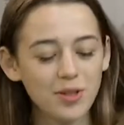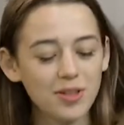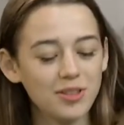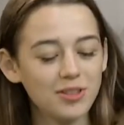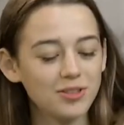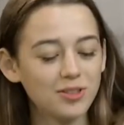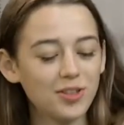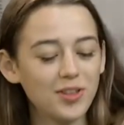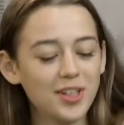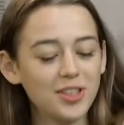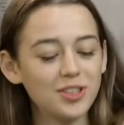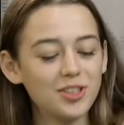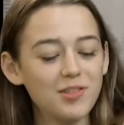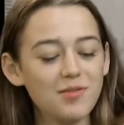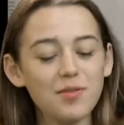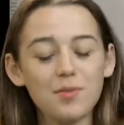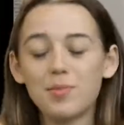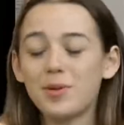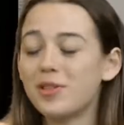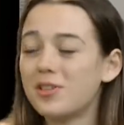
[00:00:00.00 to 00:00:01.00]
trash ever
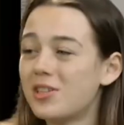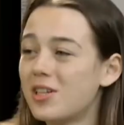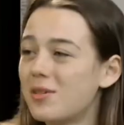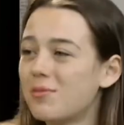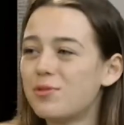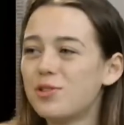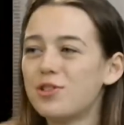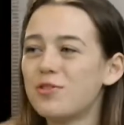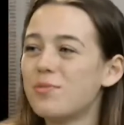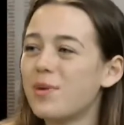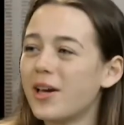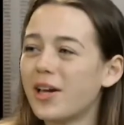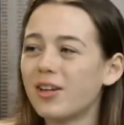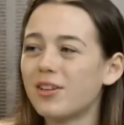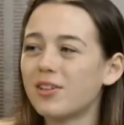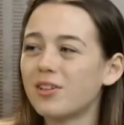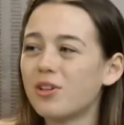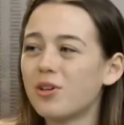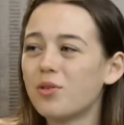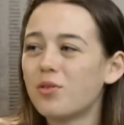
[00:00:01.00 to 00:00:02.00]
building up too bad in
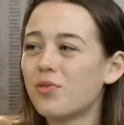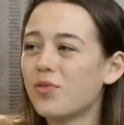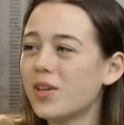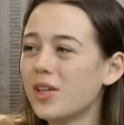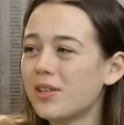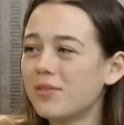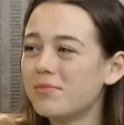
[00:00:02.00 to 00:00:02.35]
COVID.